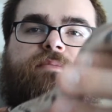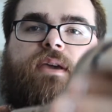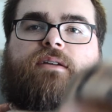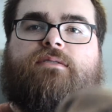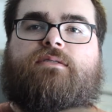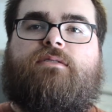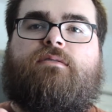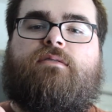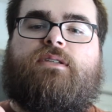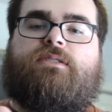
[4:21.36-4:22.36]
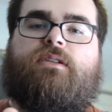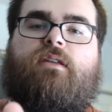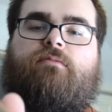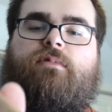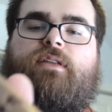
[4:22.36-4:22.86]
the males. This is
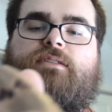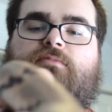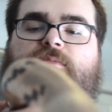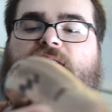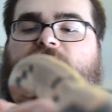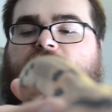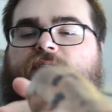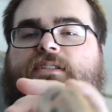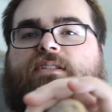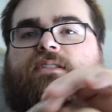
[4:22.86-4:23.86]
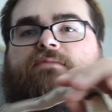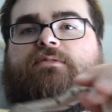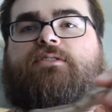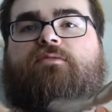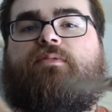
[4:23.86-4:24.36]
another one that's one of my favorites because this
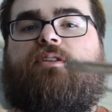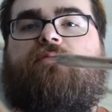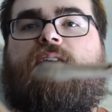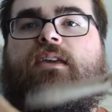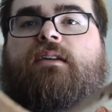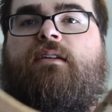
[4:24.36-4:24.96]
one's super unique.